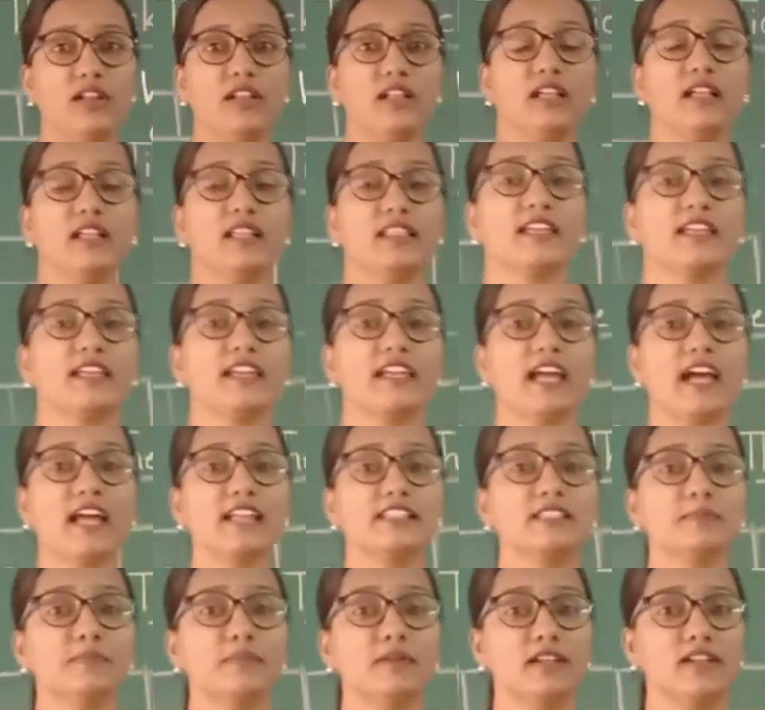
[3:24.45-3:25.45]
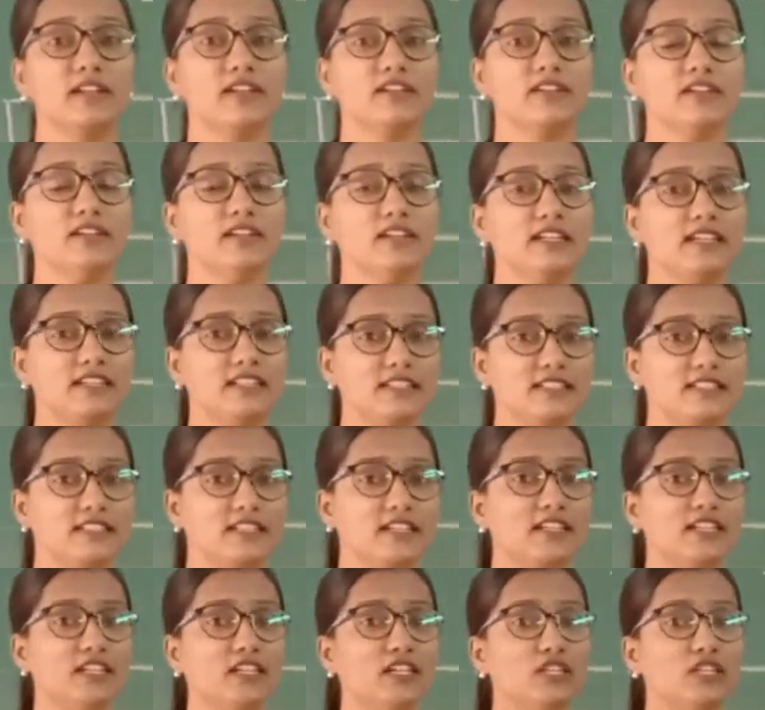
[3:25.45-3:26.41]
The caterpillar, it is learning